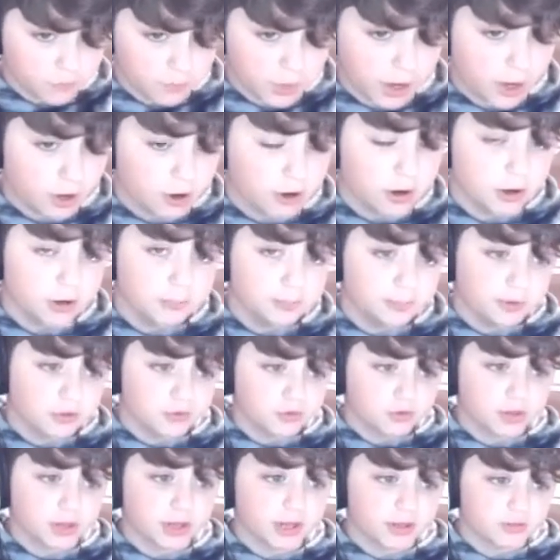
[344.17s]
my HUD
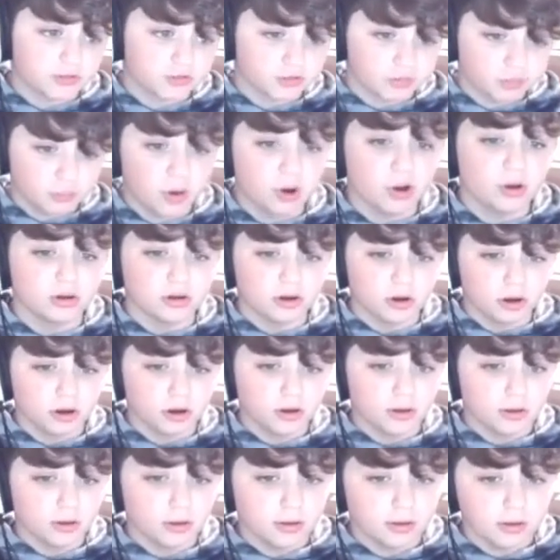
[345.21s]
because I like it
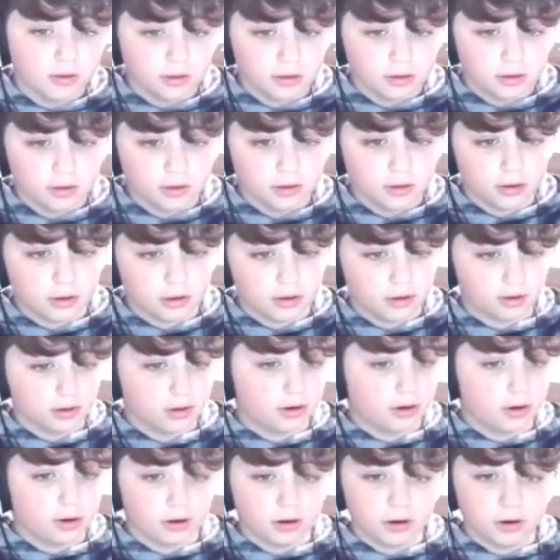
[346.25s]
smaller.
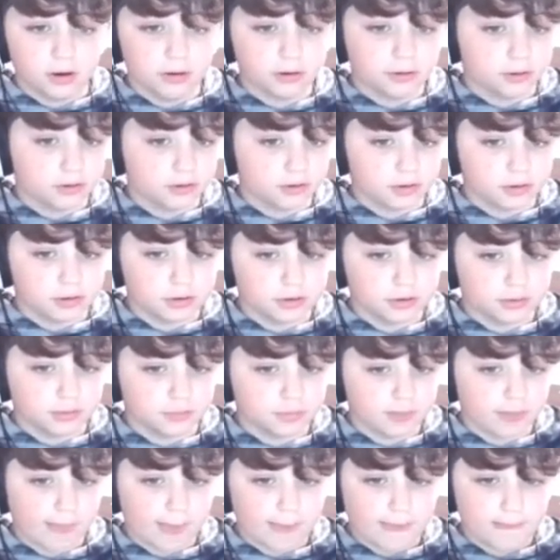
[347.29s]

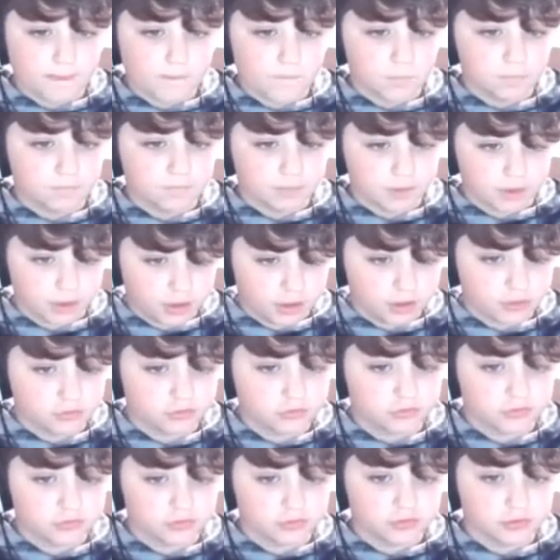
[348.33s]
On,
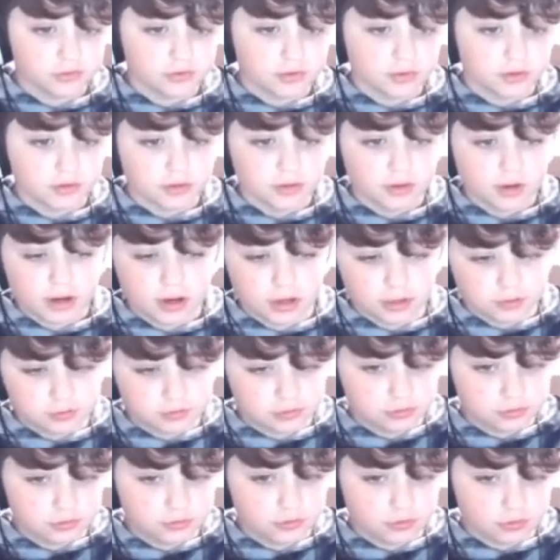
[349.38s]
yes. I
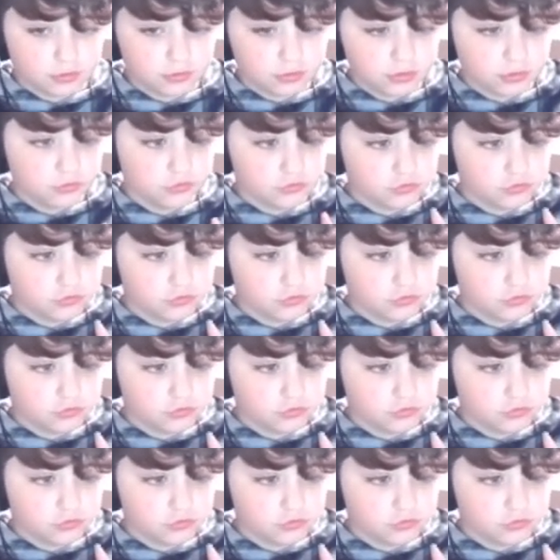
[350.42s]
don't